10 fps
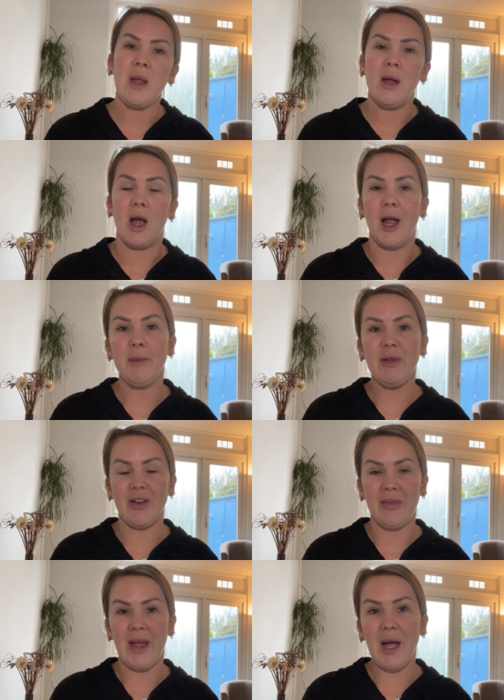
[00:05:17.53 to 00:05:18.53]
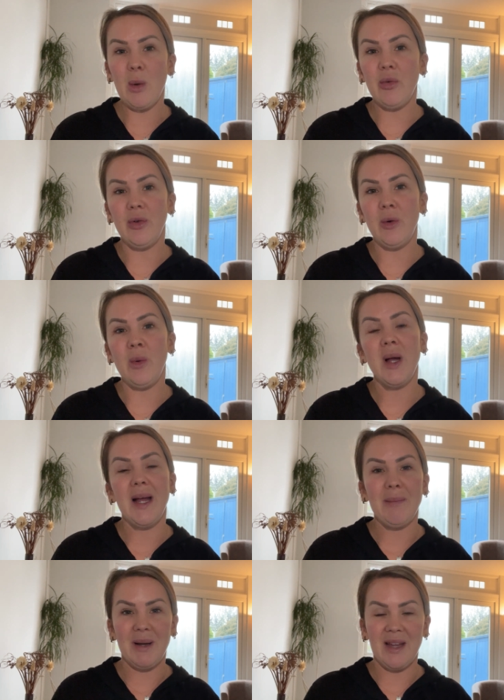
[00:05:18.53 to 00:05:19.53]
I hope you found that helpful.
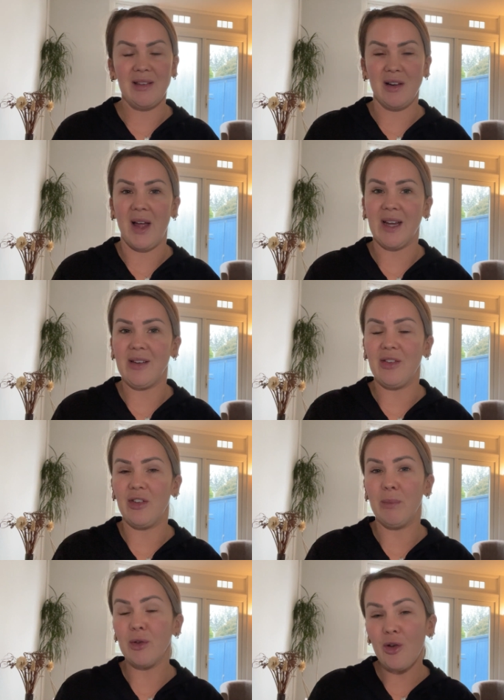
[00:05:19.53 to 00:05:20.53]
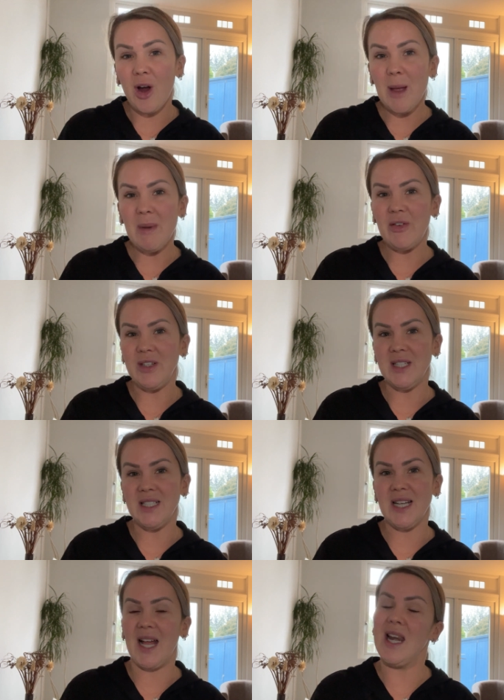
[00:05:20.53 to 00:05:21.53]
Please like and subscribe if you
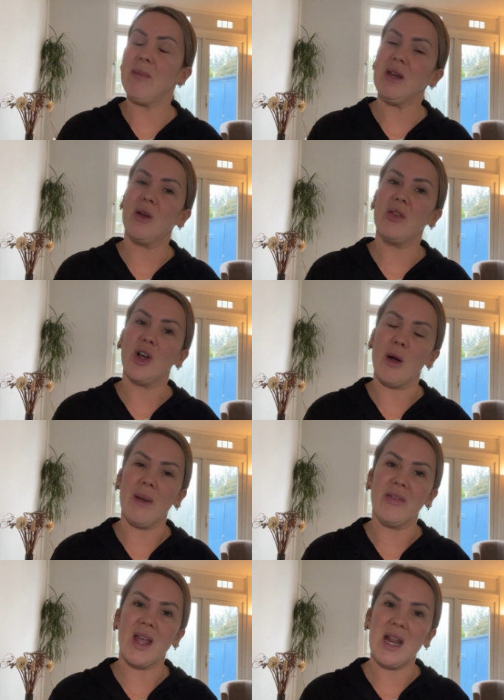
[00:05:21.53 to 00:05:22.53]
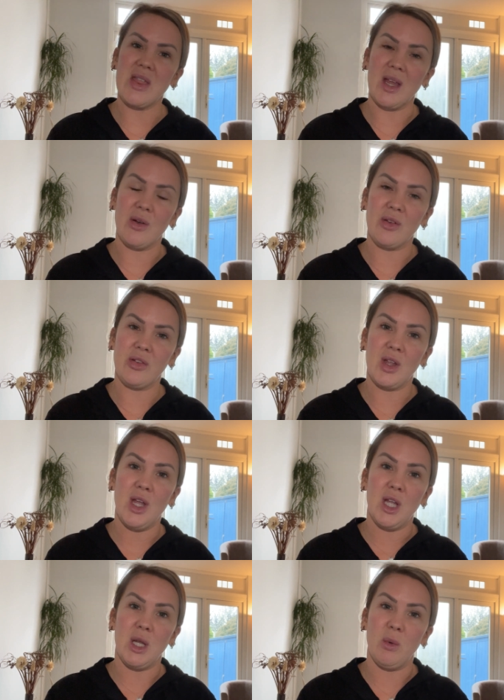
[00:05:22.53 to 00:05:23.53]
did, and let me know in the comments anything else
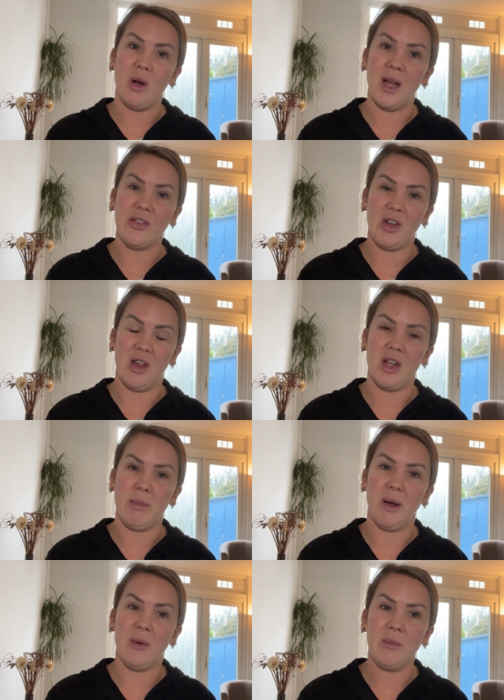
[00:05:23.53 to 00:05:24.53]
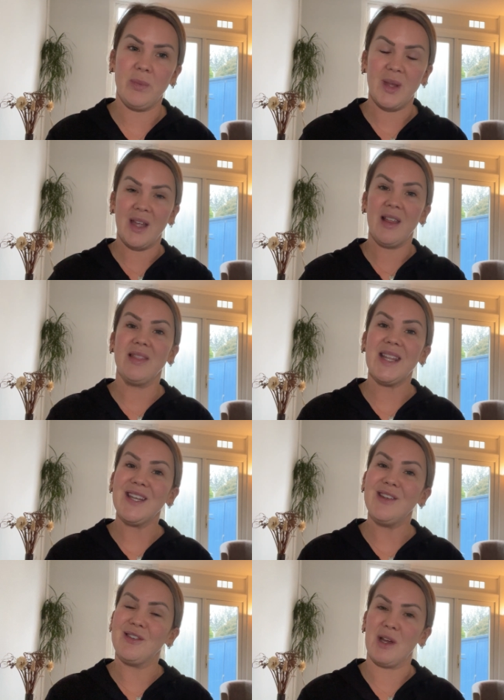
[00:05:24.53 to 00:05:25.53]
you would like to learn about.
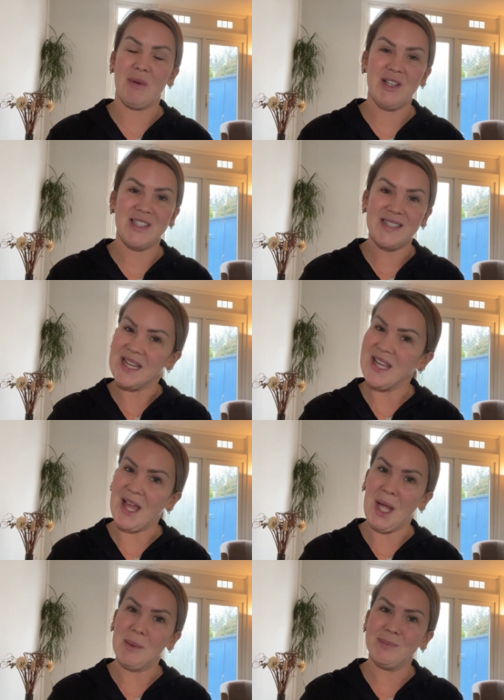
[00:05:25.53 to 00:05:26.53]
Thank you so much and take care.